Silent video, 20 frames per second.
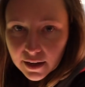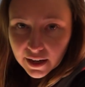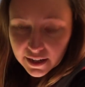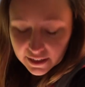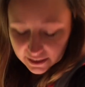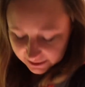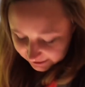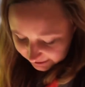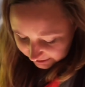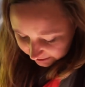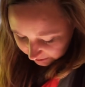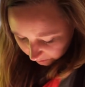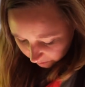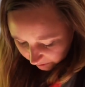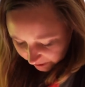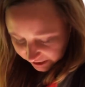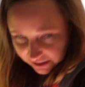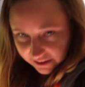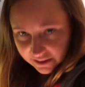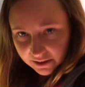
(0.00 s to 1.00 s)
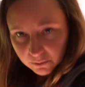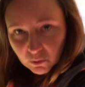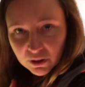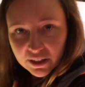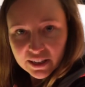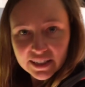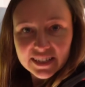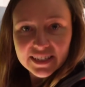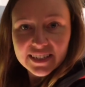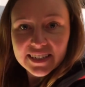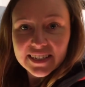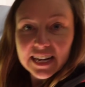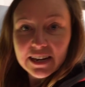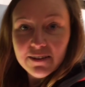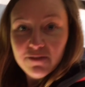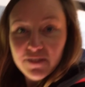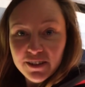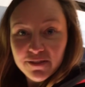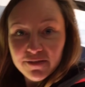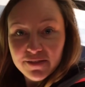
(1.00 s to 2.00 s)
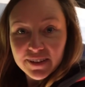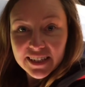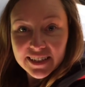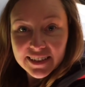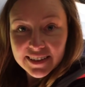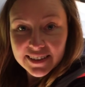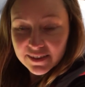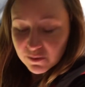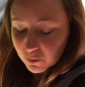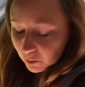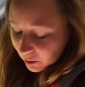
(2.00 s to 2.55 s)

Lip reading: And I need to wear one of these safety vests